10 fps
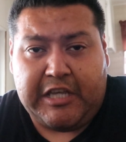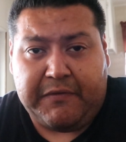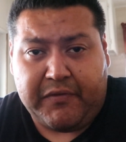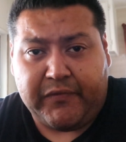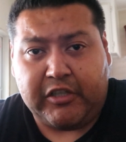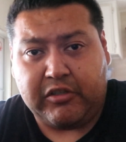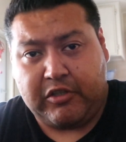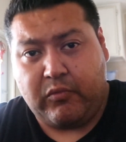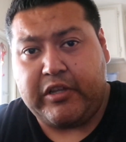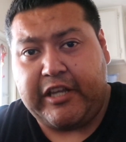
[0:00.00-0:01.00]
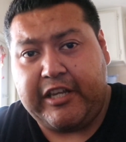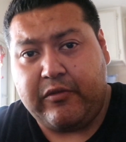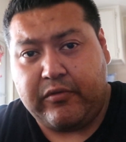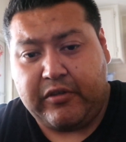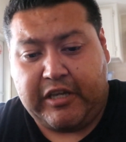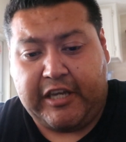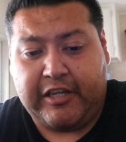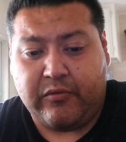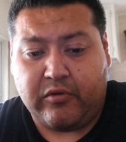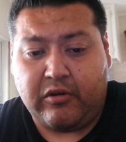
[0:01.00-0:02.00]
if you're following the
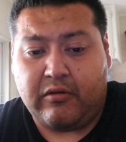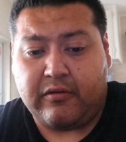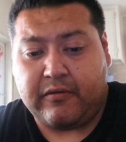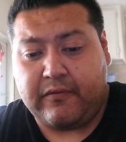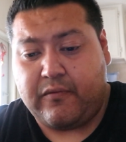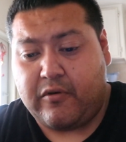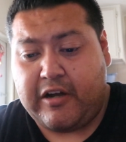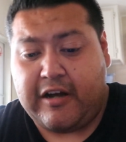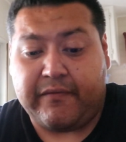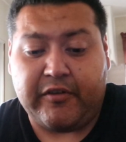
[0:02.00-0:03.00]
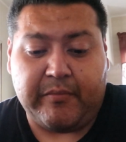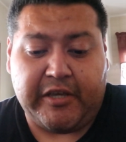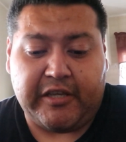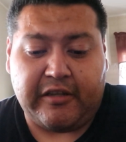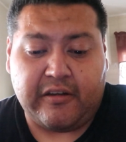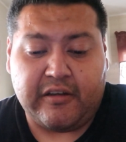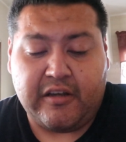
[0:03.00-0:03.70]
180 rule for filmmaking.